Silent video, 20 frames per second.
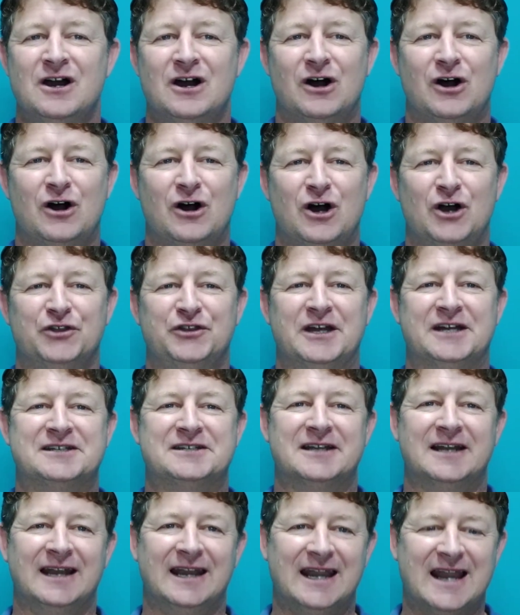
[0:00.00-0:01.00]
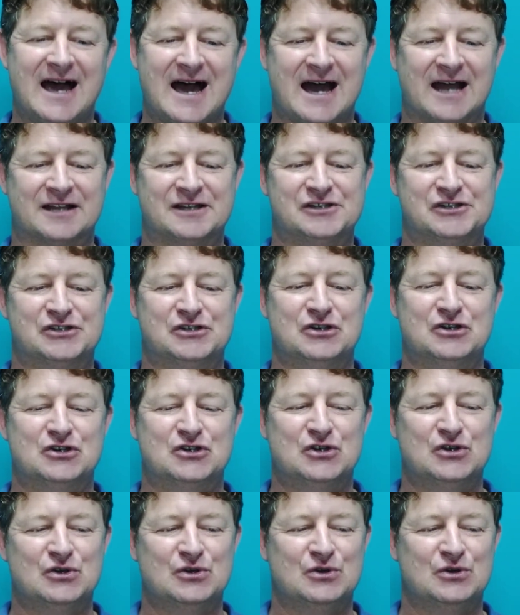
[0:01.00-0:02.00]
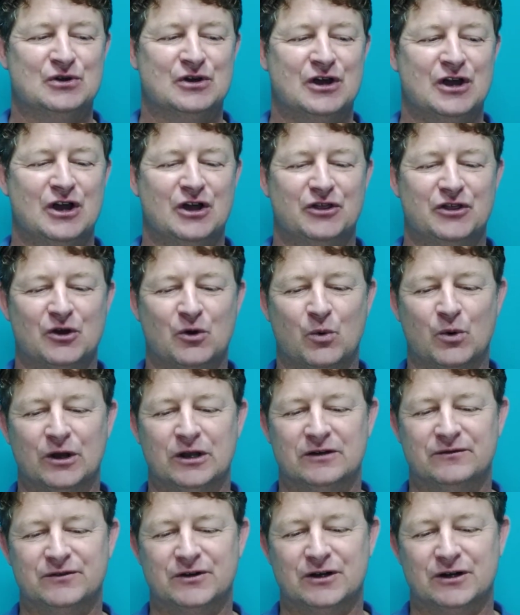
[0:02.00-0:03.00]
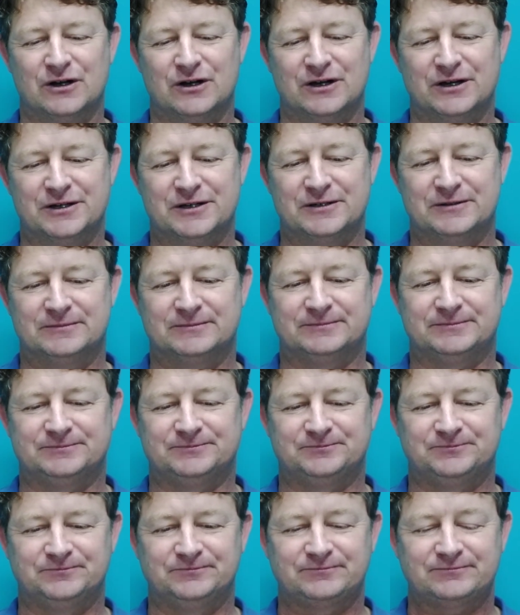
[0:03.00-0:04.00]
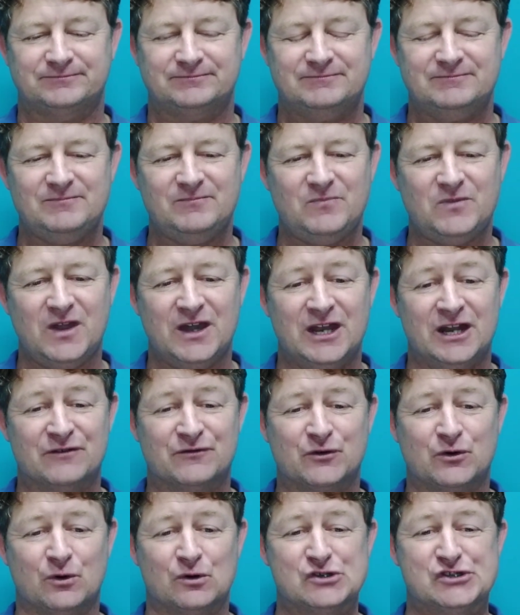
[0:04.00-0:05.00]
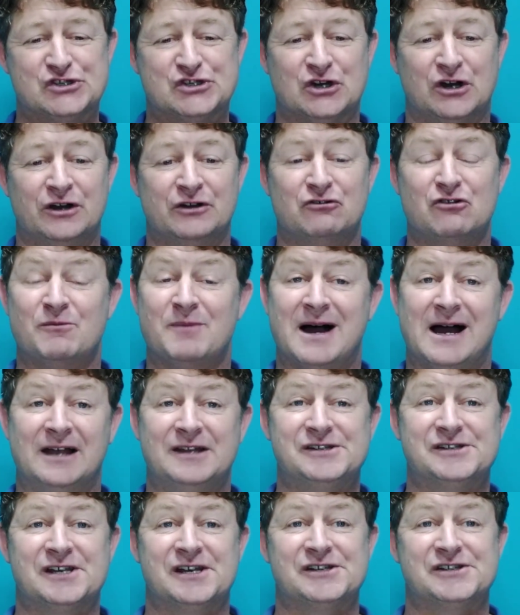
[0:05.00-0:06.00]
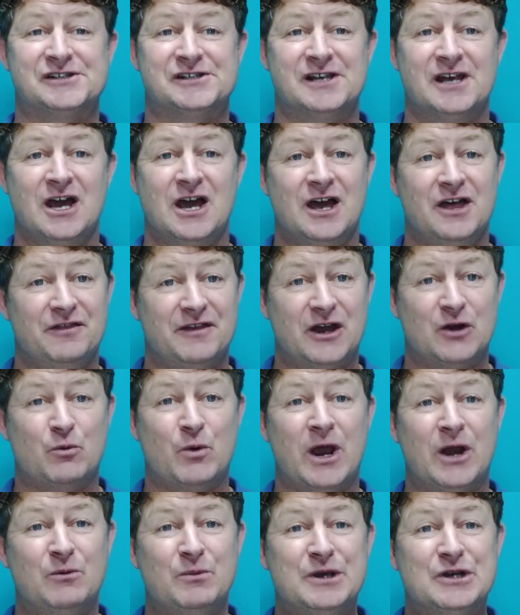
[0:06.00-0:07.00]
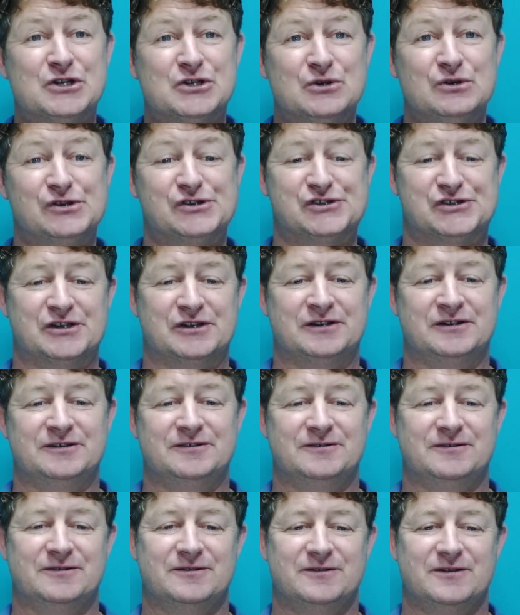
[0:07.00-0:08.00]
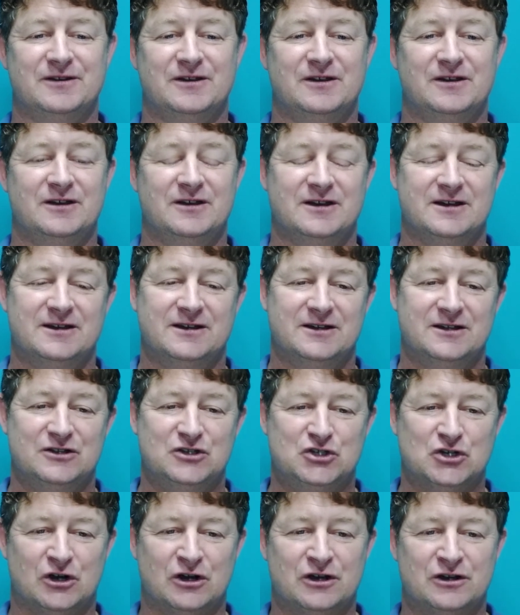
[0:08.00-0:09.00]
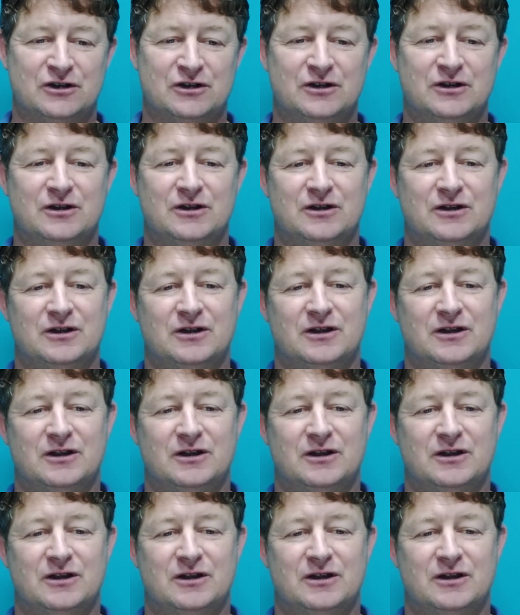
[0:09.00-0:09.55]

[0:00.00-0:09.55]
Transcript: a heart that delights to do the will of God. And of course, John reminds us that when we do sin, John,